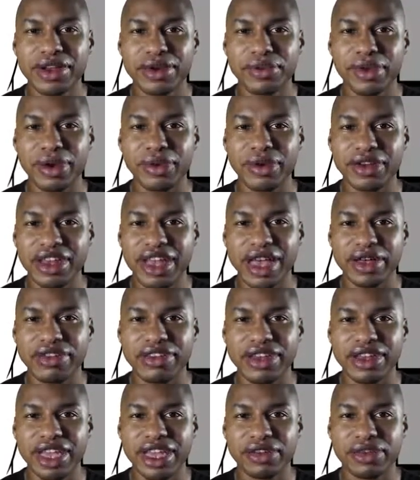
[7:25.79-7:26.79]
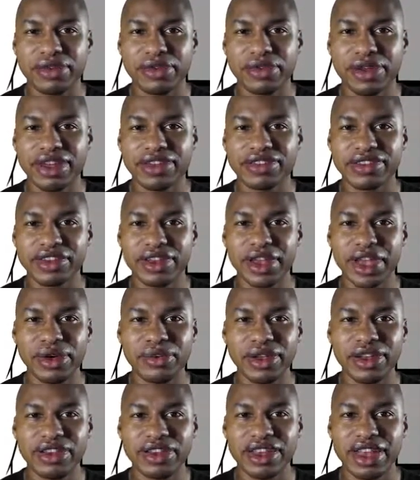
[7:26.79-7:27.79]
We will calculate the least
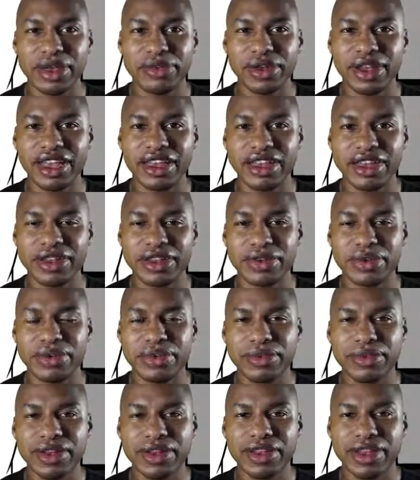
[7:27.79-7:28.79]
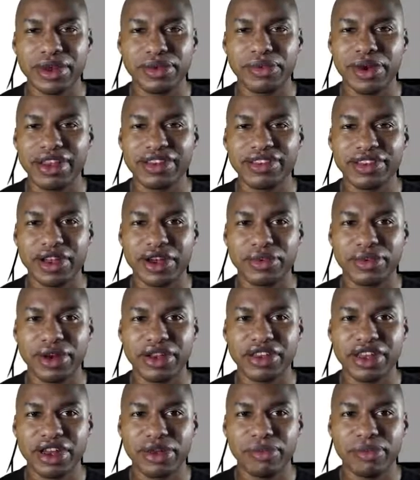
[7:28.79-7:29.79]
common denominator. We start
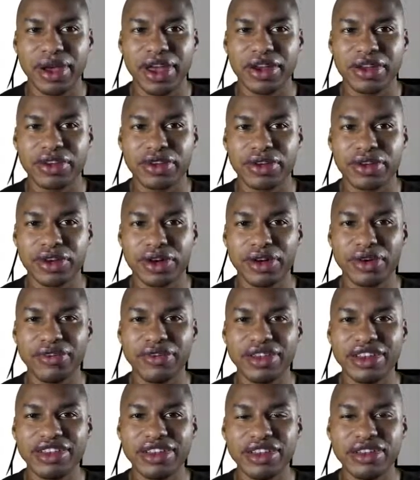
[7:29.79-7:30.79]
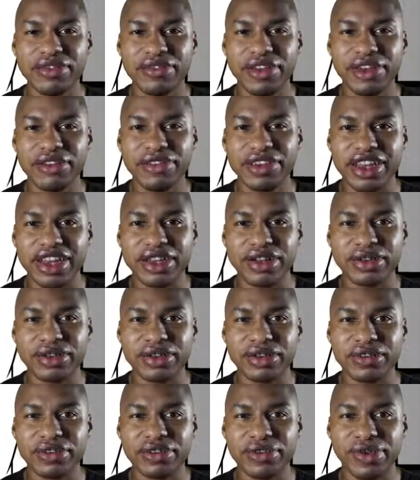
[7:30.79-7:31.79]
with the numerical coefficients 15,
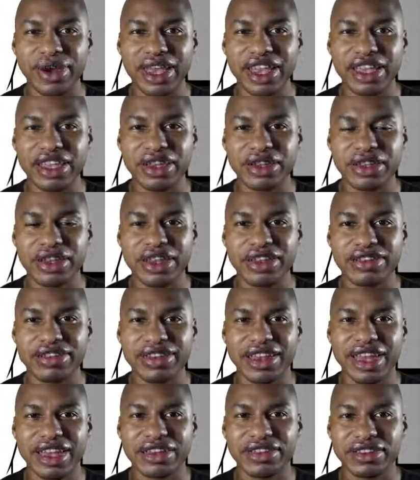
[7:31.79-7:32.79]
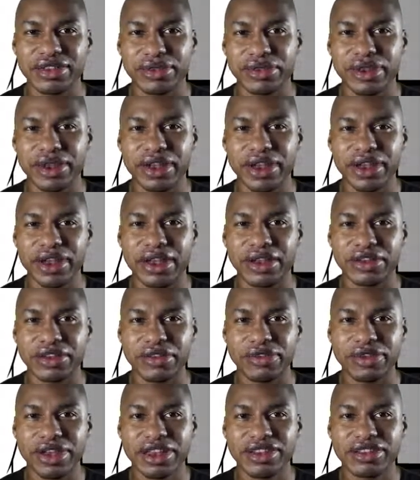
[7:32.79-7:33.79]
3, and 6. The
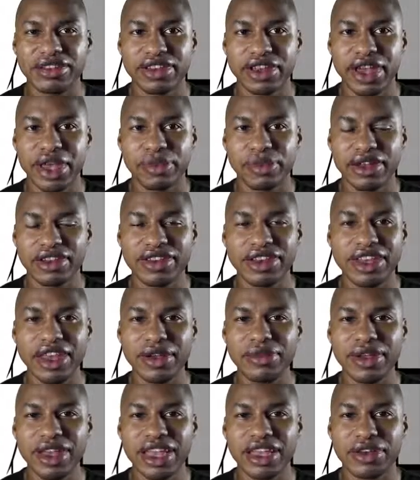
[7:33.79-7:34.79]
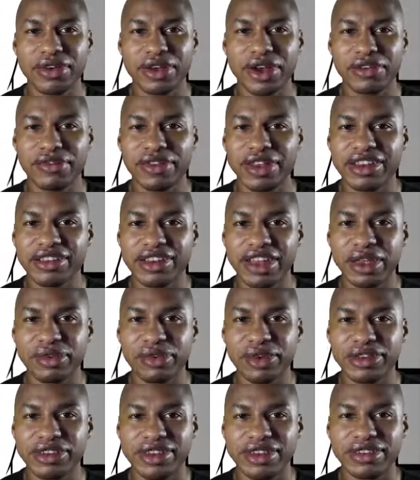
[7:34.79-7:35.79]
least common denominator of these
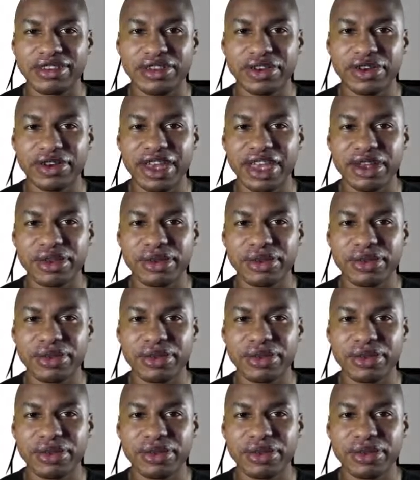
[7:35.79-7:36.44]
numbers is 30.